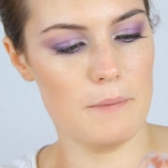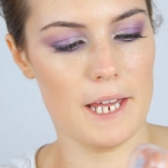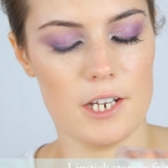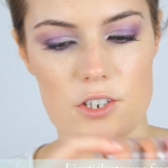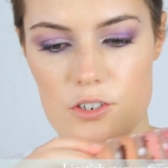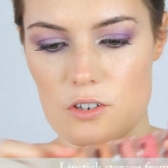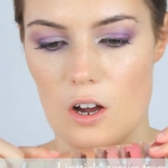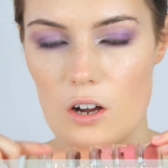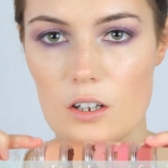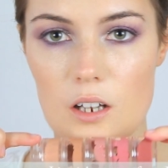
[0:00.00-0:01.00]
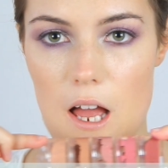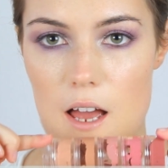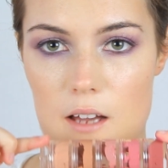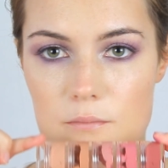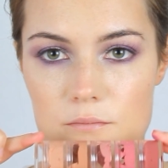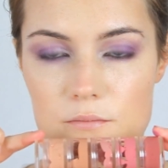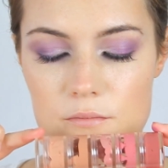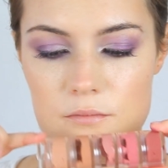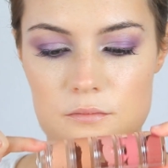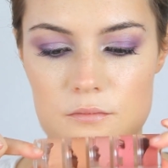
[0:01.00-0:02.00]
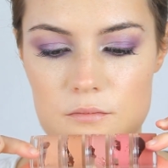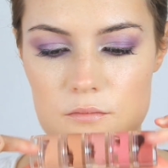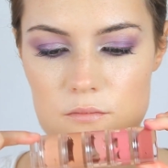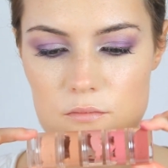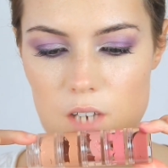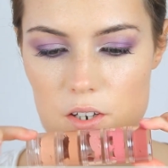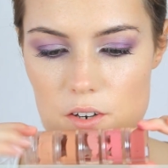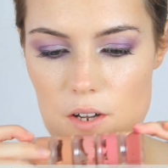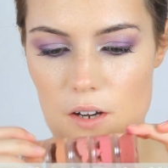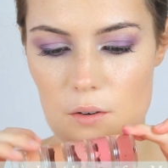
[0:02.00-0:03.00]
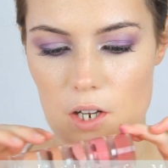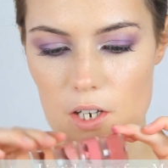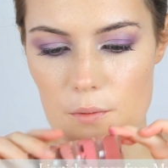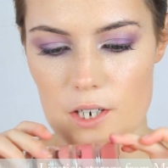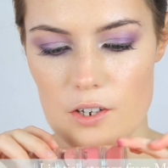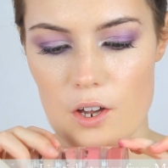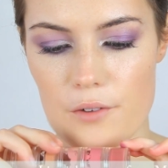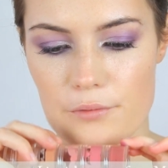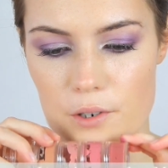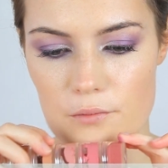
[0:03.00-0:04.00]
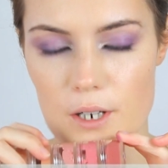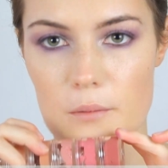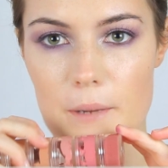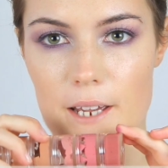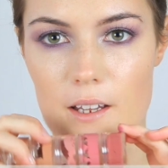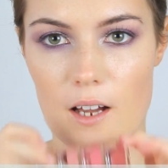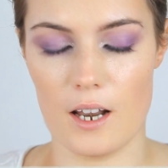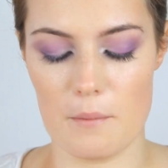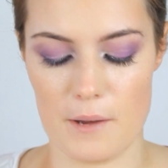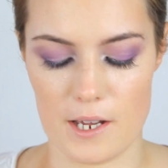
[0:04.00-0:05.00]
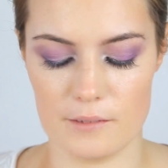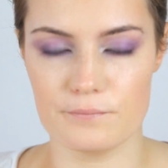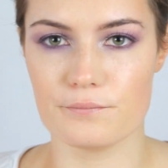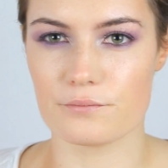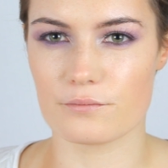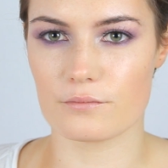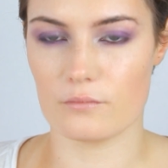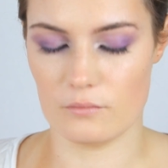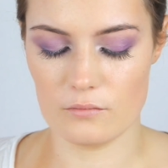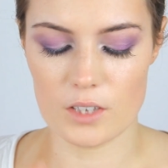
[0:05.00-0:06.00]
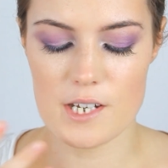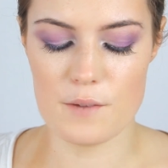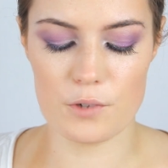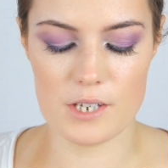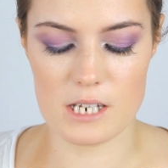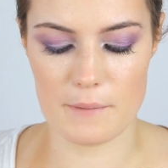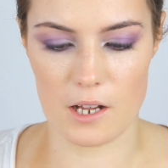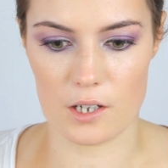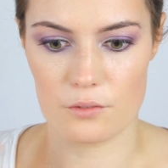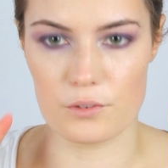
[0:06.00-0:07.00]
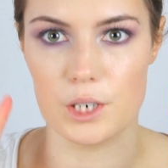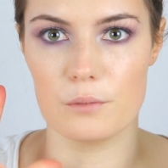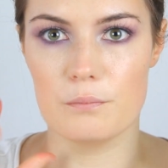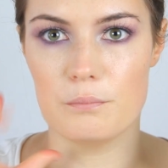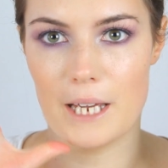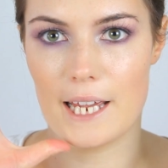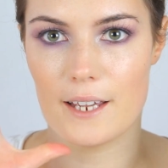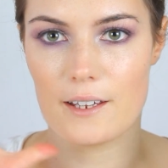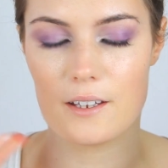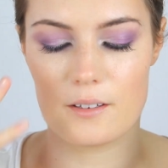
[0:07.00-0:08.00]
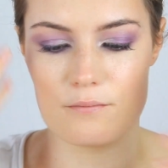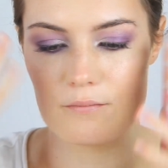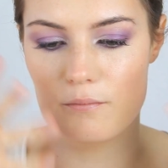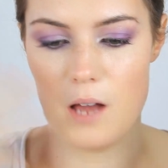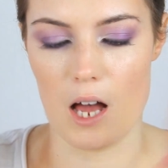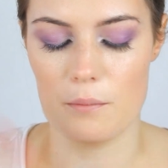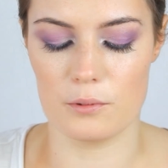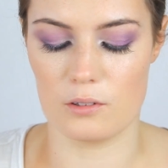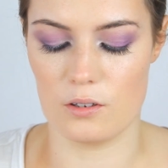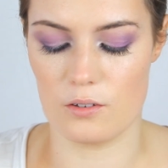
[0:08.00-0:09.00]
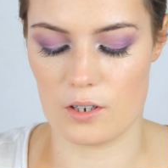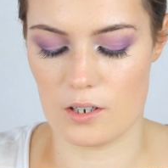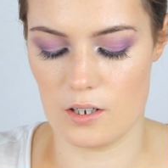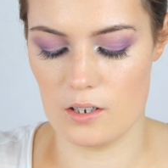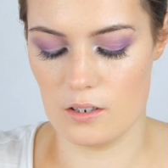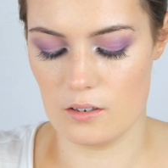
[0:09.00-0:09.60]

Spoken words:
Peach Stock. I don't know, I kind of wanted to go for a real pink colour, but I didn't want this to be like a real pink purple look.